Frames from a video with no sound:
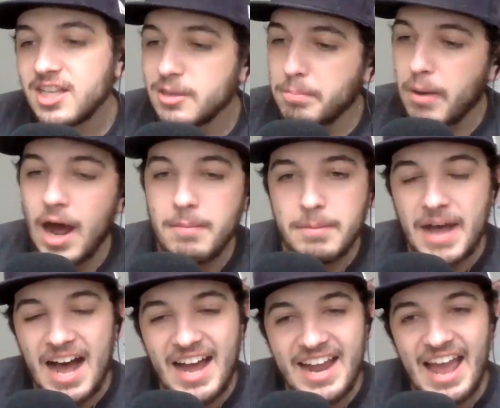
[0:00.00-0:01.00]
The problem
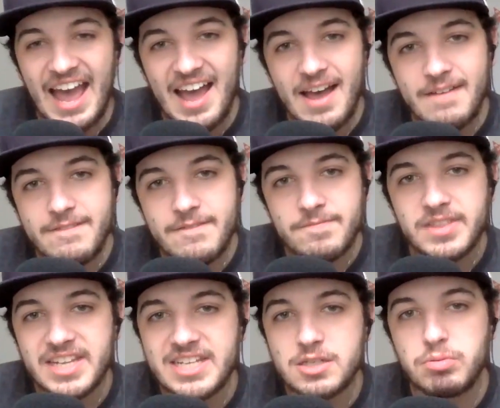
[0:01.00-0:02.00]
I have
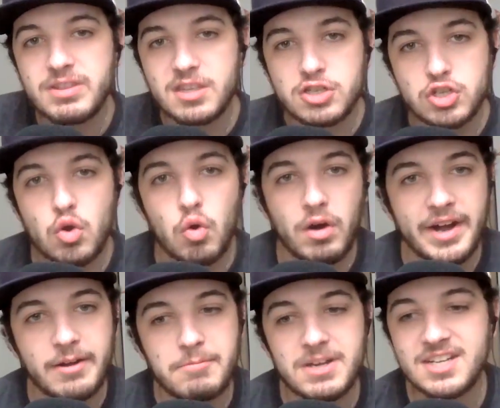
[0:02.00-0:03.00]
is with the
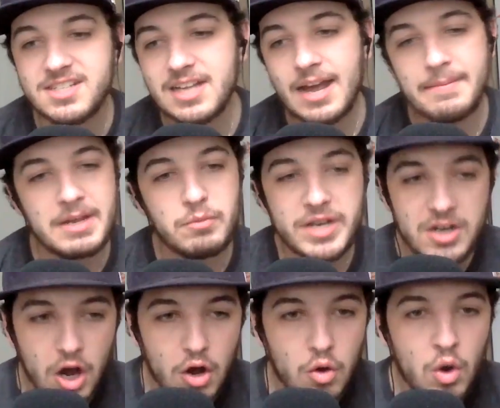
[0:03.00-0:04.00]
scoring because, I mean, we
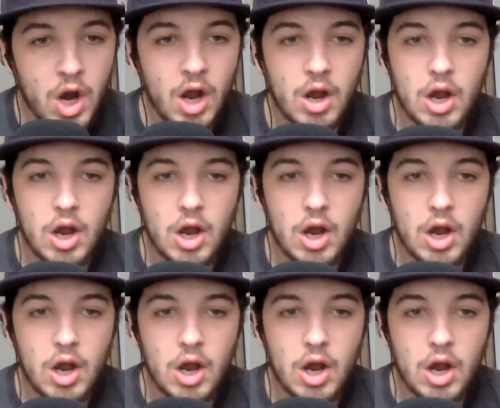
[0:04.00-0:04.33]
know